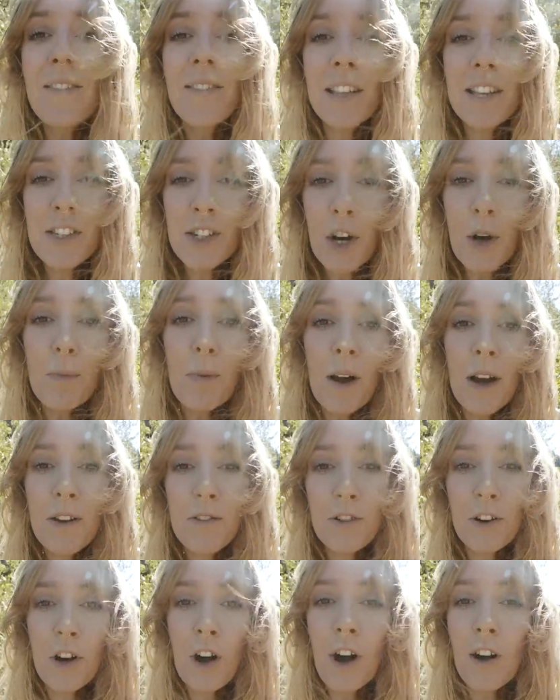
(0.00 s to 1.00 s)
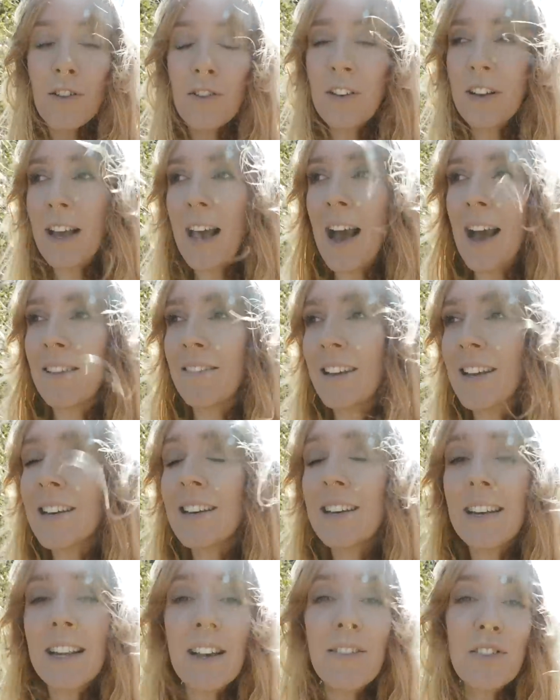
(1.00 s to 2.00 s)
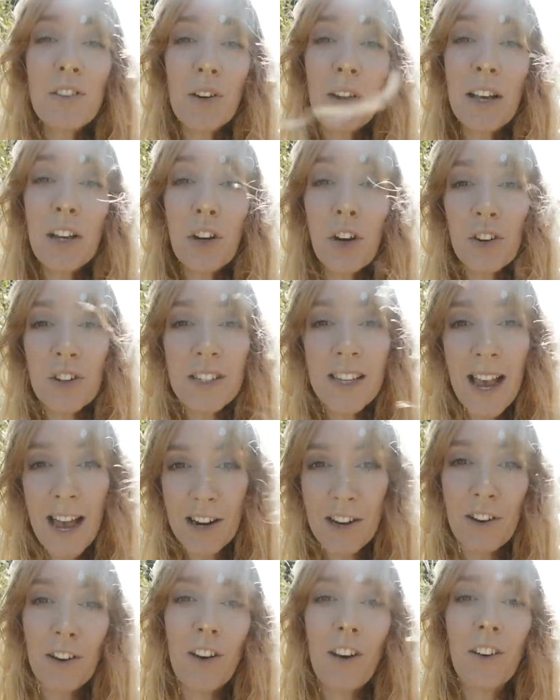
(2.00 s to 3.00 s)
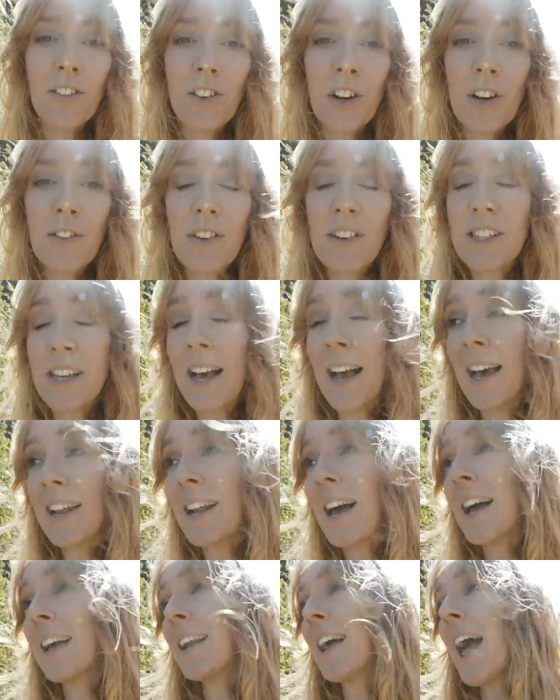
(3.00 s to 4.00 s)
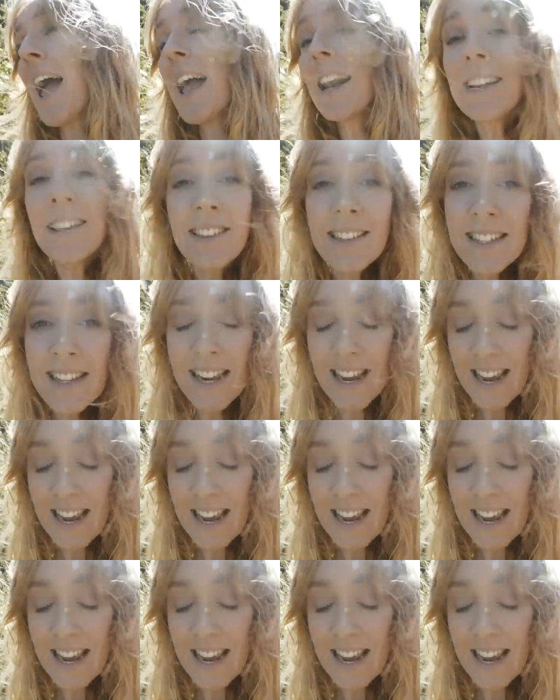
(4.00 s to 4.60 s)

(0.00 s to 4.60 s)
They stopped by for coffee and they didn't leave till like gone 10 o'clock. None of us had had anything to